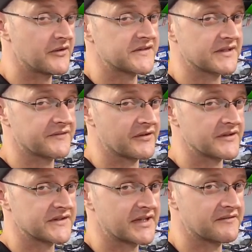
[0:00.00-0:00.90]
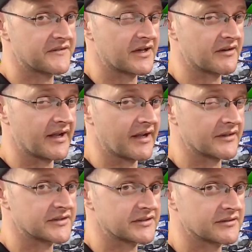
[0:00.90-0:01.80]
First things first, I need to figure
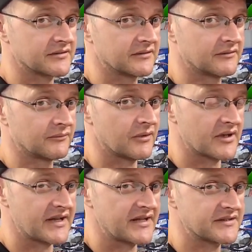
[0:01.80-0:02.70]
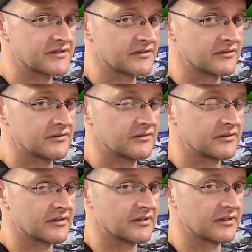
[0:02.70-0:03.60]
out what I need to do
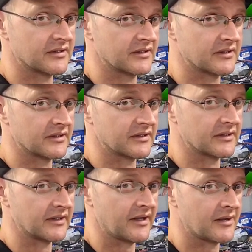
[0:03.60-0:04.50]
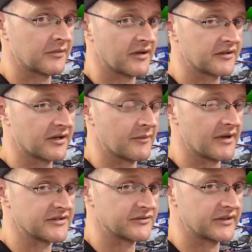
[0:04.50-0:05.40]
and how I'm going to go
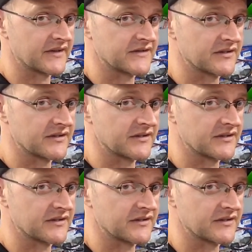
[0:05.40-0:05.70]
about doing it.